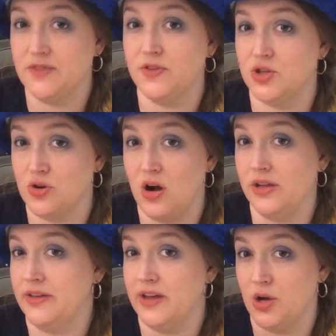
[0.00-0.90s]
of the
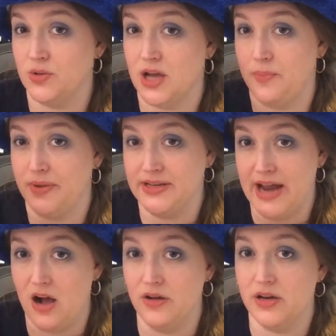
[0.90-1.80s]
trolley that goes up and
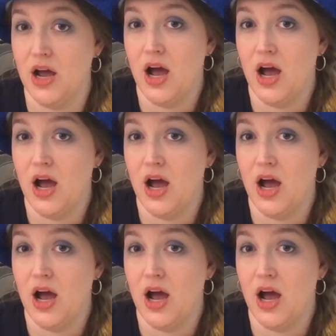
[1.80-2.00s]
down